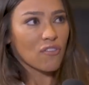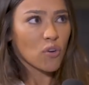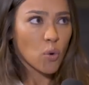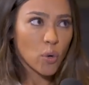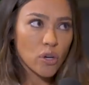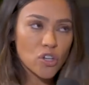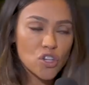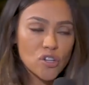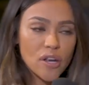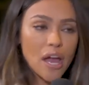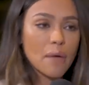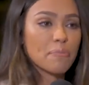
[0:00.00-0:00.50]
Of
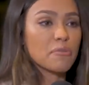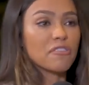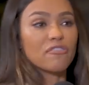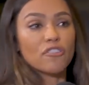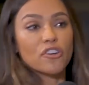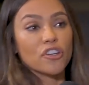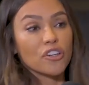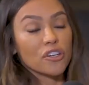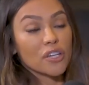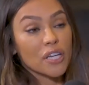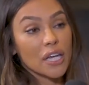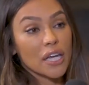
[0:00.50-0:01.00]
course you're happy
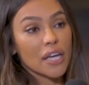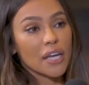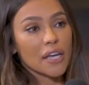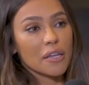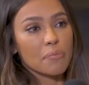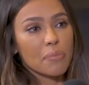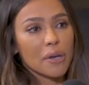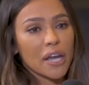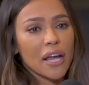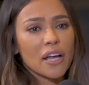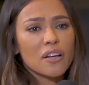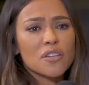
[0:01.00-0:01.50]
for your
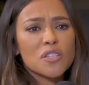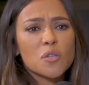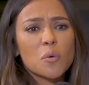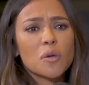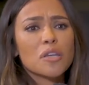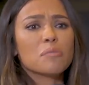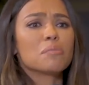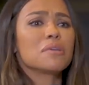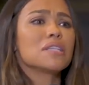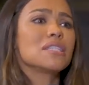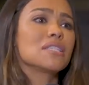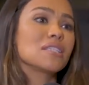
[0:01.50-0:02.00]
kid, but I also
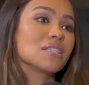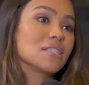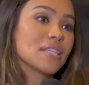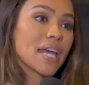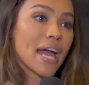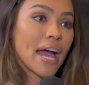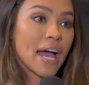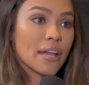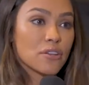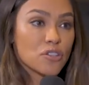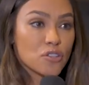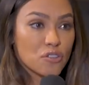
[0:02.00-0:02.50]
want to be
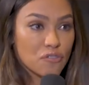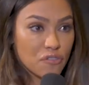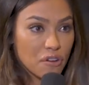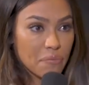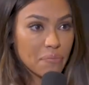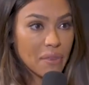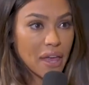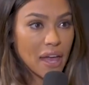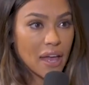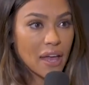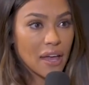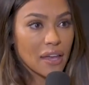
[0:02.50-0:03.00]
detached
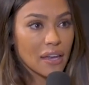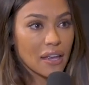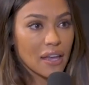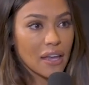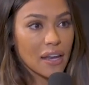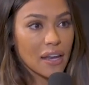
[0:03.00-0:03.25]
from that.